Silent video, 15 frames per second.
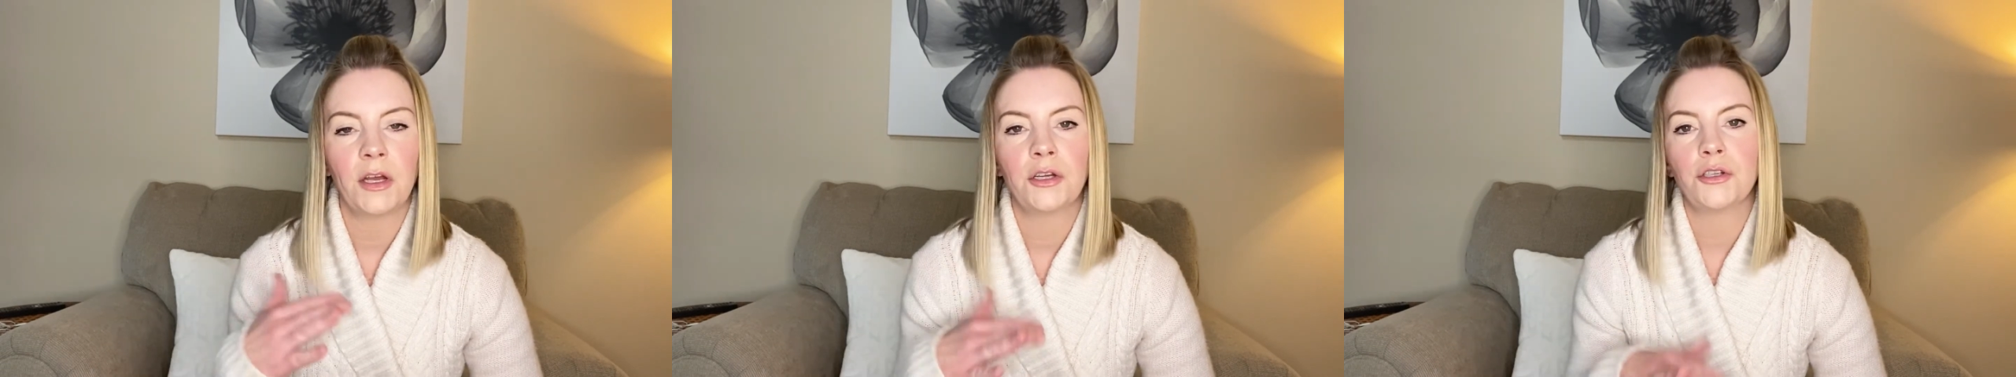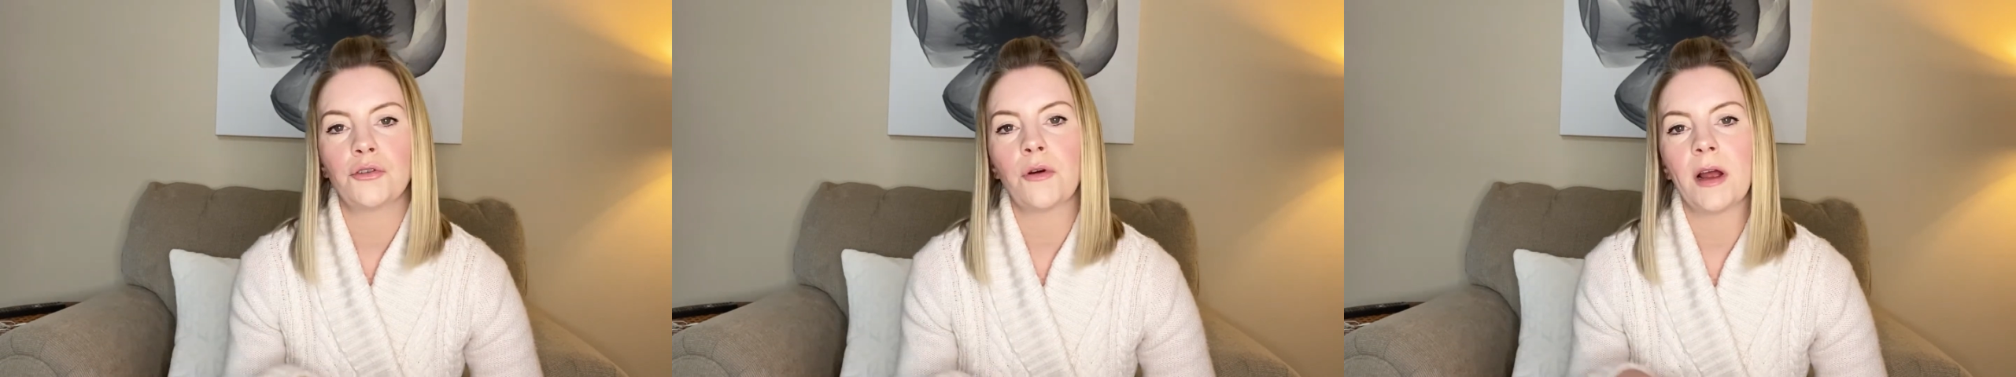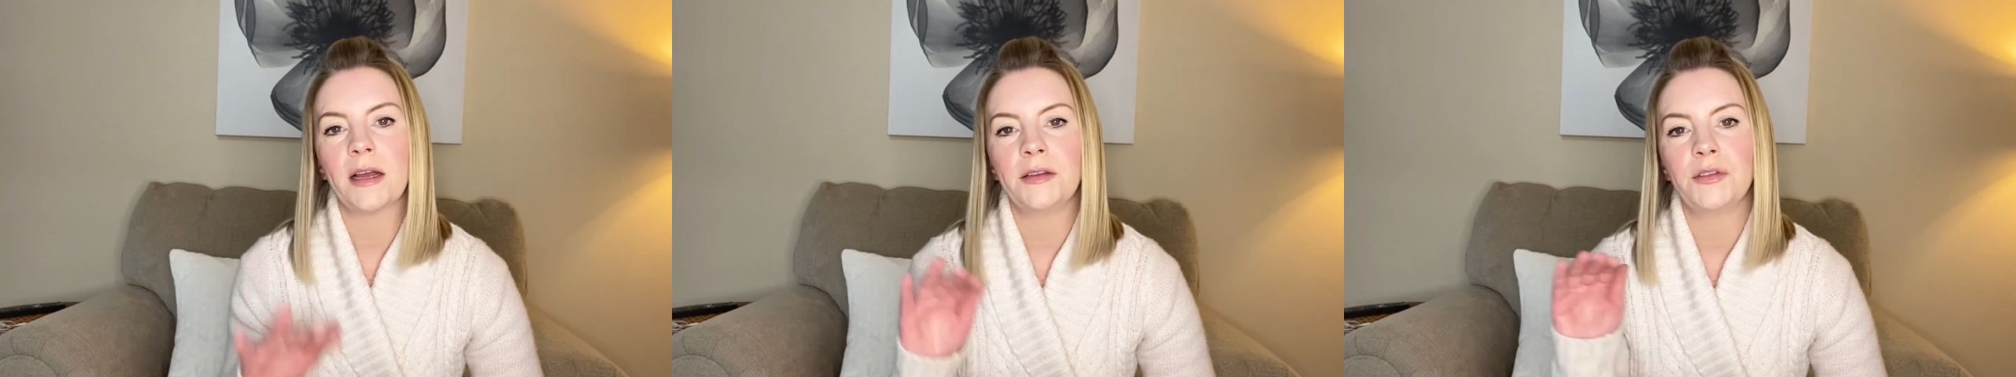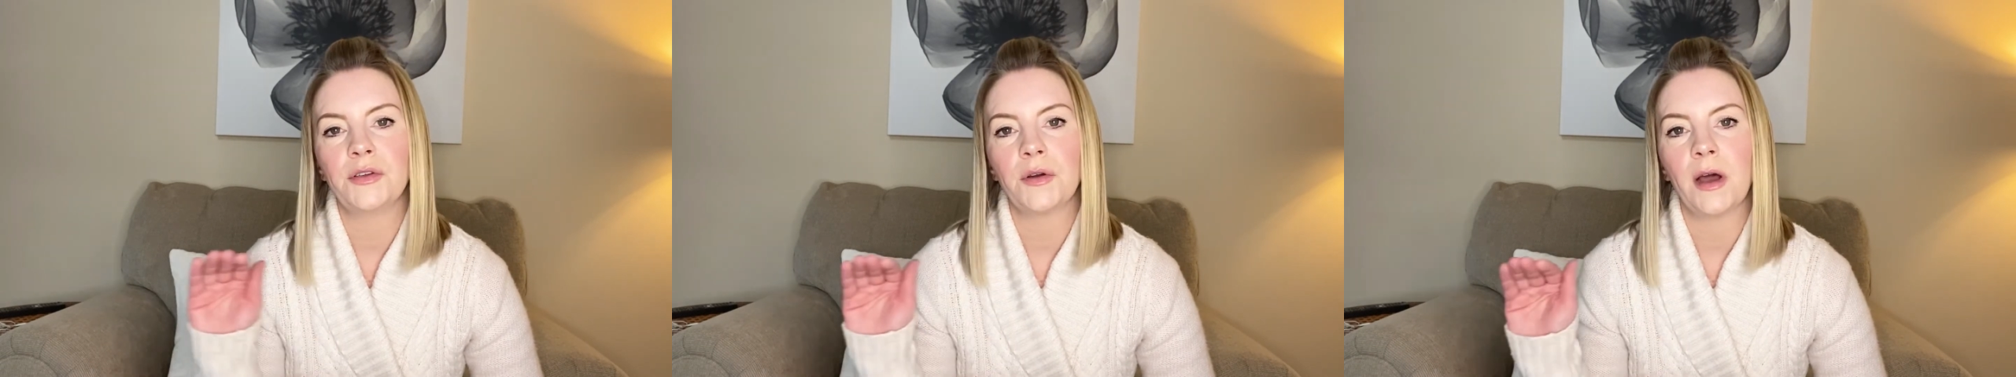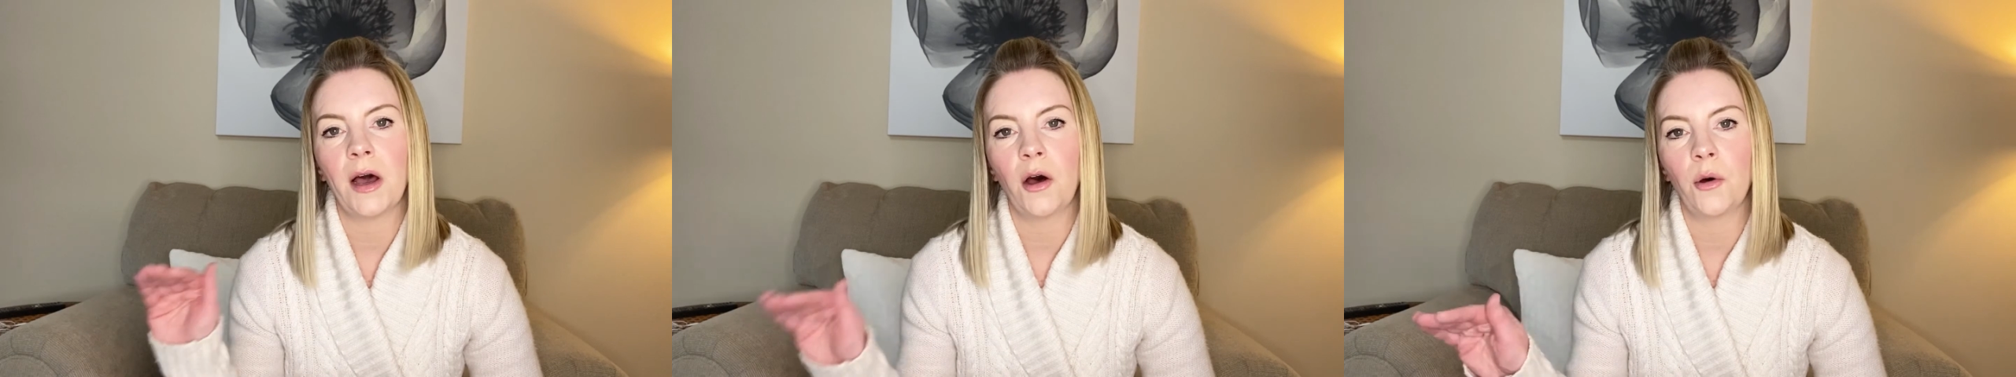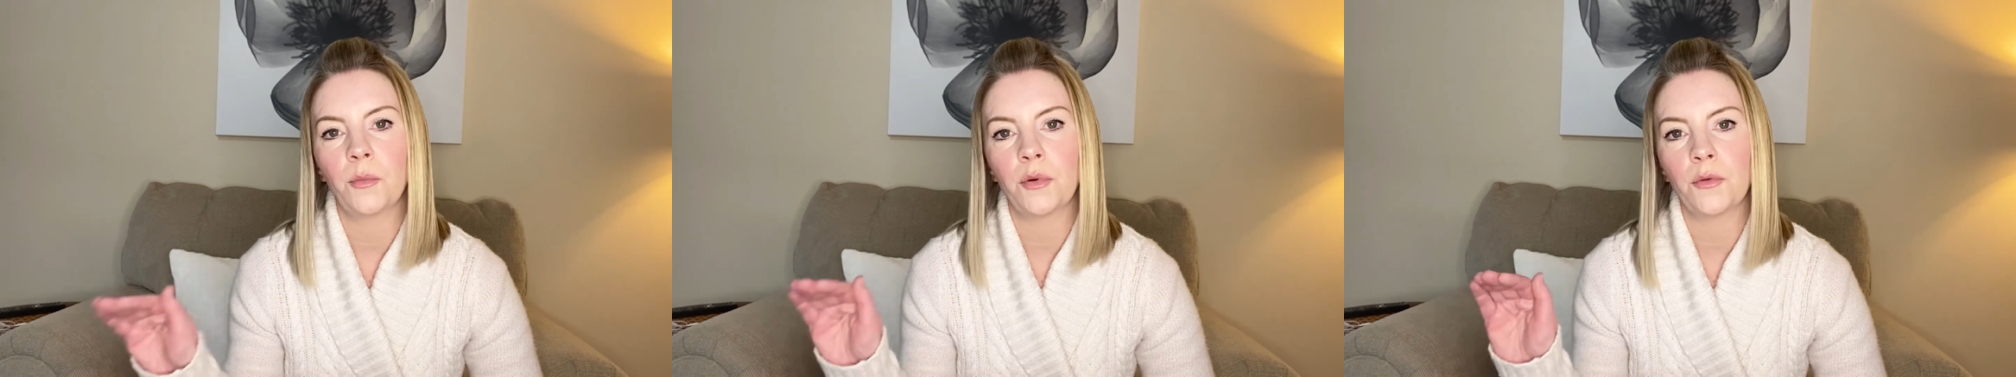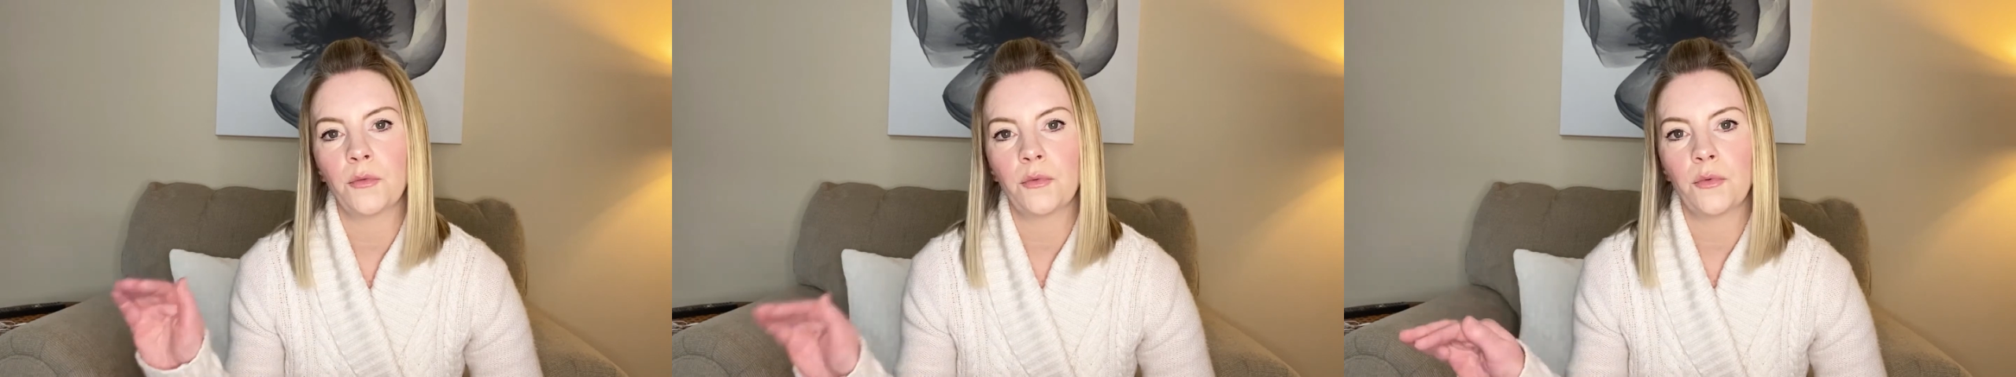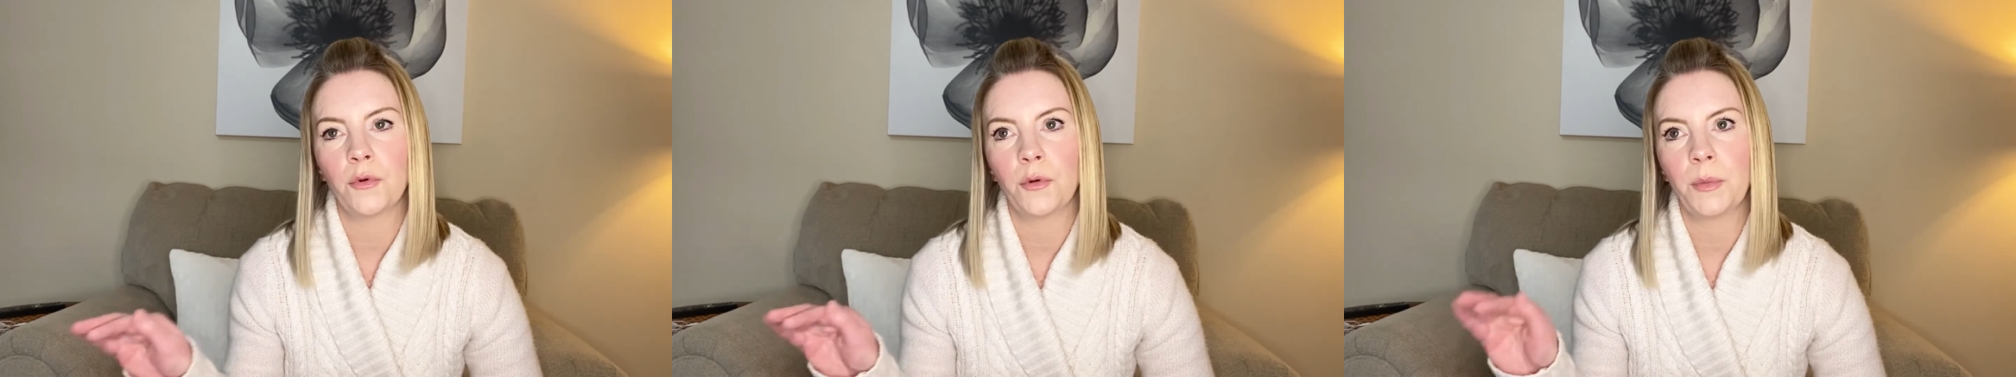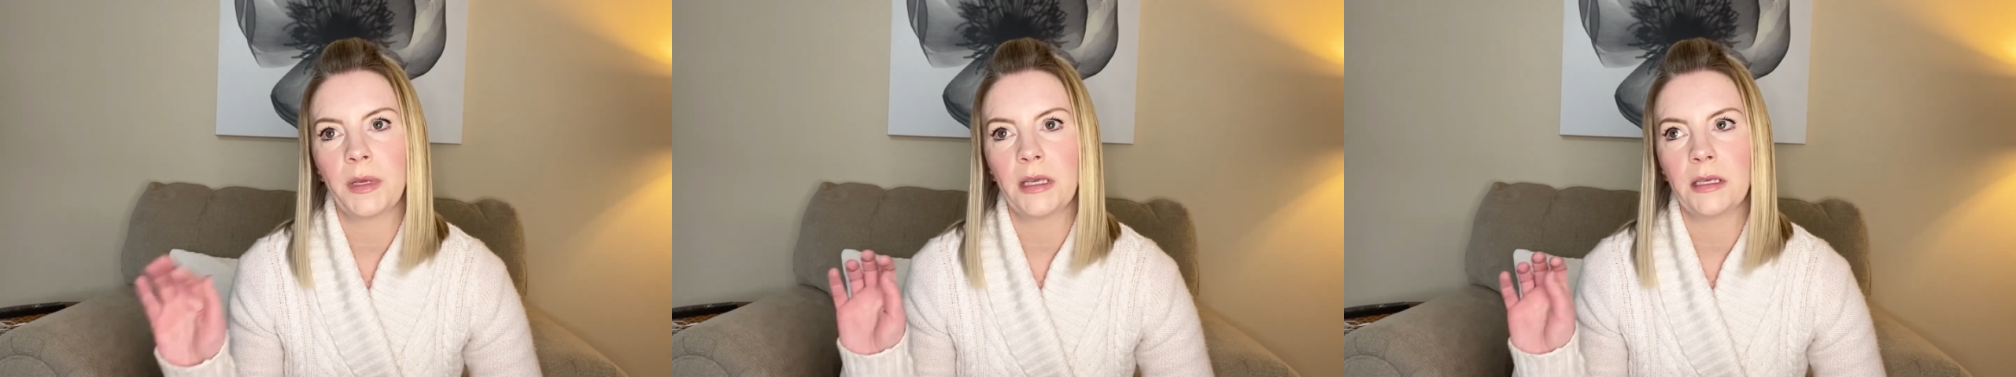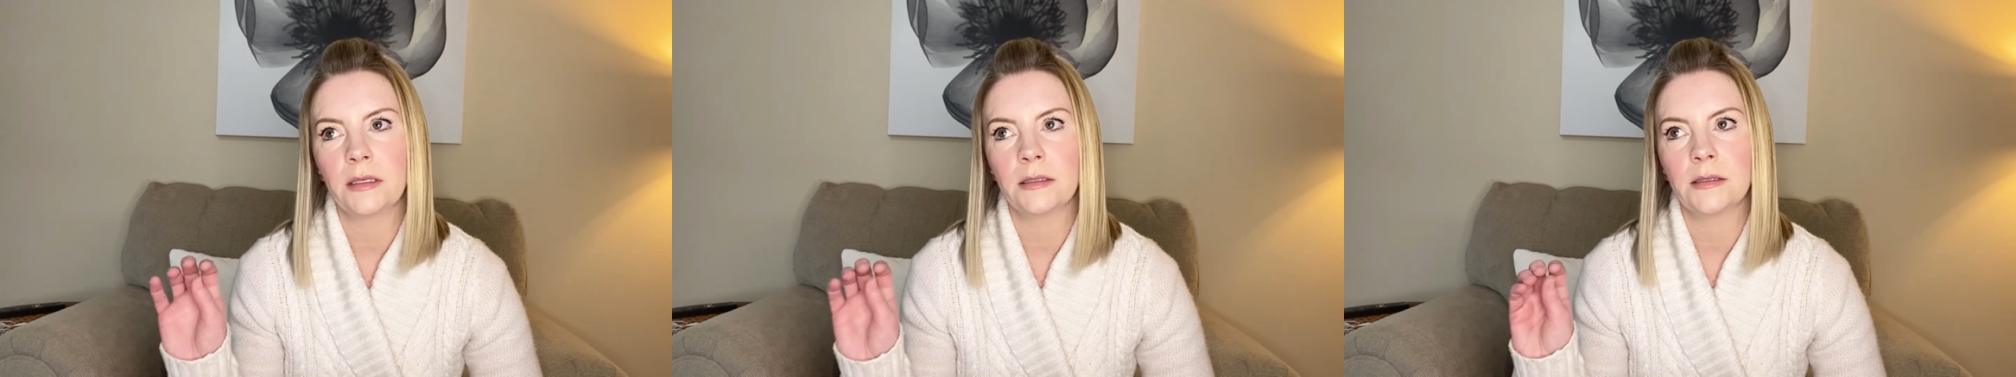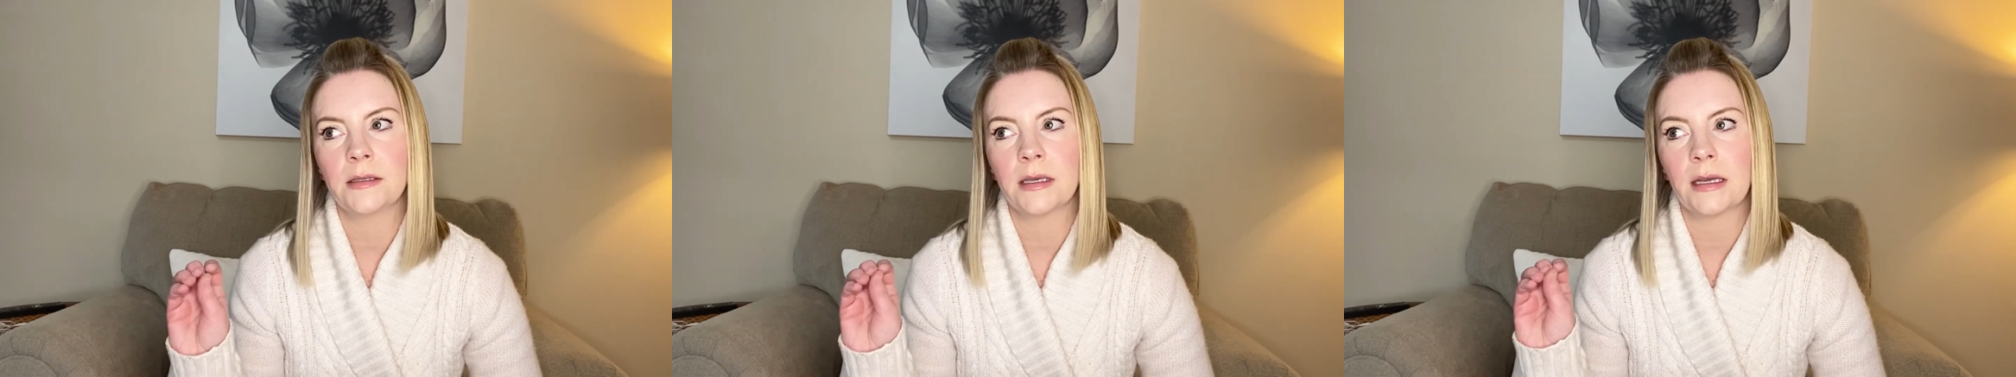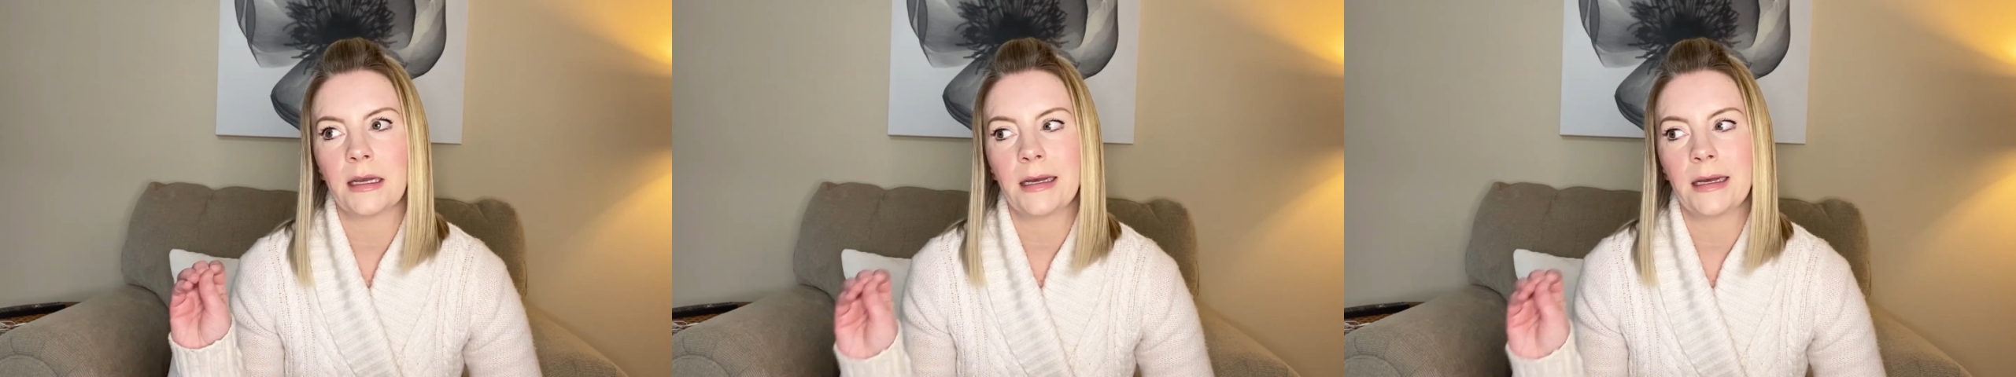trying to help Ruby's